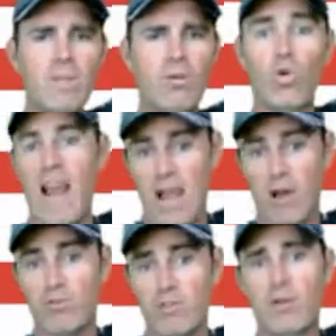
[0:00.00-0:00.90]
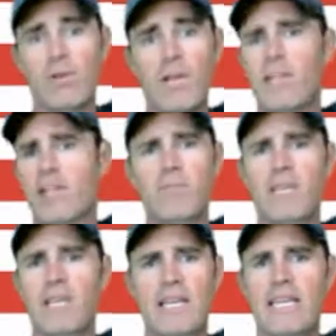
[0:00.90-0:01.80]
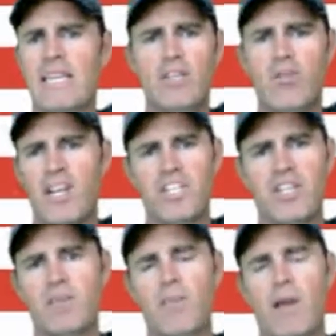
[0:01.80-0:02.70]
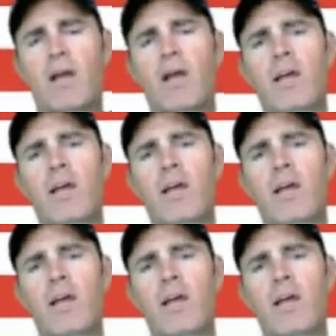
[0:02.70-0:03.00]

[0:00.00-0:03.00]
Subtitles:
or out. Okay. It can be in any direction. Doesn't matter.